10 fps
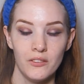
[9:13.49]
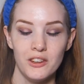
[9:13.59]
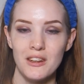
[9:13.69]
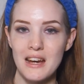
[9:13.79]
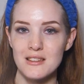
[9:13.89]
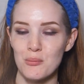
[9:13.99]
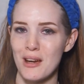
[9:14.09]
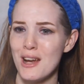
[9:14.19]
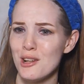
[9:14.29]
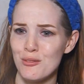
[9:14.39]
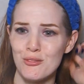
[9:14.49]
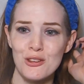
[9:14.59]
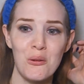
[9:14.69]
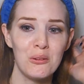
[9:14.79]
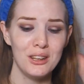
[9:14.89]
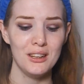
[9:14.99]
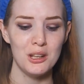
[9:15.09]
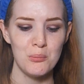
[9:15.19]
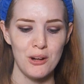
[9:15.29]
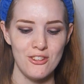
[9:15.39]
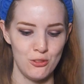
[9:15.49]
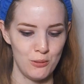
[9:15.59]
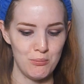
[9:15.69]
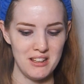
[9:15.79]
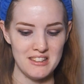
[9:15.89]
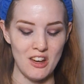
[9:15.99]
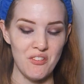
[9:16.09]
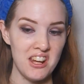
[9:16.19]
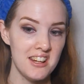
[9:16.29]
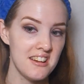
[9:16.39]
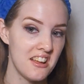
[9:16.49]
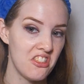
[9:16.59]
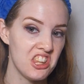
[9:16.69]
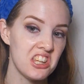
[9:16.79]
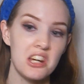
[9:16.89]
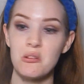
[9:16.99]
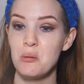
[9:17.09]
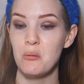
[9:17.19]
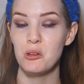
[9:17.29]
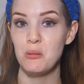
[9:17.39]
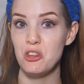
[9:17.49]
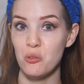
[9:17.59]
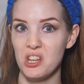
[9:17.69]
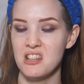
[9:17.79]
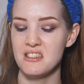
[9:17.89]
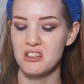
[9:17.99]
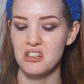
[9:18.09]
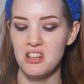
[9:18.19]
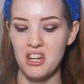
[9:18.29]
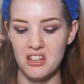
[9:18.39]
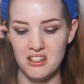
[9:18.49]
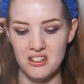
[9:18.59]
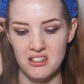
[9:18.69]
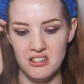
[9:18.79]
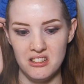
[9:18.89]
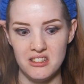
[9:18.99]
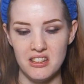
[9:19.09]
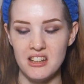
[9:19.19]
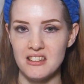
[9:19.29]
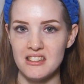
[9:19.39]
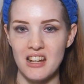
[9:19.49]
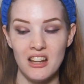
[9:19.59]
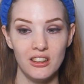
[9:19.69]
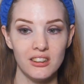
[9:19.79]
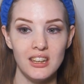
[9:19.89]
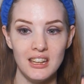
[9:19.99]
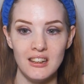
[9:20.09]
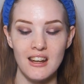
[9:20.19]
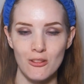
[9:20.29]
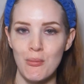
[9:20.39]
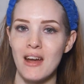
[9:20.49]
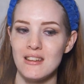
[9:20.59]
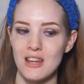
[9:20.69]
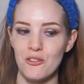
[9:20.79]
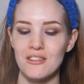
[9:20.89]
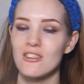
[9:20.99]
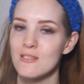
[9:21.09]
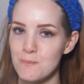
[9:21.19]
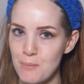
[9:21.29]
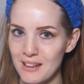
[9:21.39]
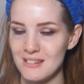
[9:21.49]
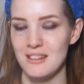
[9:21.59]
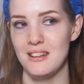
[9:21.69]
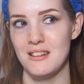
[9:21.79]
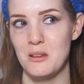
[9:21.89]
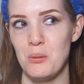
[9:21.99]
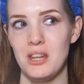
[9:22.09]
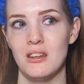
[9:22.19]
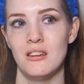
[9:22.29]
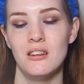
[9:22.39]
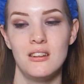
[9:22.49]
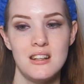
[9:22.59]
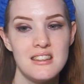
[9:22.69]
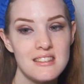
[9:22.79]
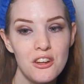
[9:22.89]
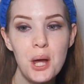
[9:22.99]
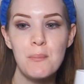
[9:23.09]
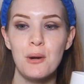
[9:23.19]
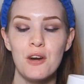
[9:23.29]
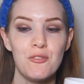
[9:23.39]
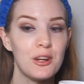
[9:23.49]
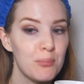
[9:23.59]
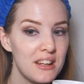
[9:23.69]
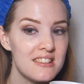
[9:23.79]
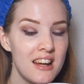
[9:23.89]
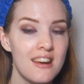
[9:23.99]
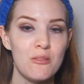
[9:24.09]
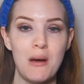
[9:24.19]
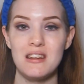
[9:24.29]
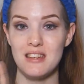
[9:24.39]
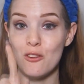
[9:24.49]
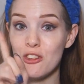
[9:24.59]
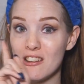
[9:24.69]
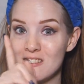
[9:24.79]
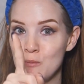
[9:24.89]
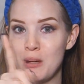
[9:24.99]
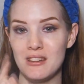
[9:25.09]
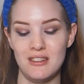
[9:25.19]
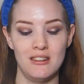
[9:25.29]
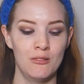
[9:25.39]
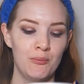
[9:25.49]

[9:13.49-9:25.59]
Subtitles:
You guys, I'm kind of totally impressed with myself. I did not think I would be able to be doing this good, and it's not looking as bad as I was expecting it to be. Still not perfect, but it's not as bad as I was expecting.